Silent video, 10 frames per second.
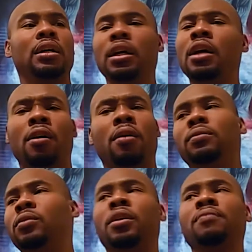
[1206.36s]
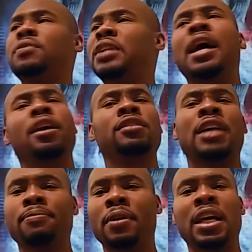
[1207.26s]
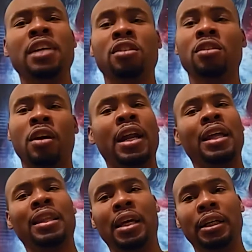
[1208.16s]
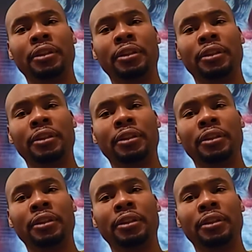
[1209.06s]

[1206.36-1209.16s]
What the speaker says: or standards, expectations, or anything?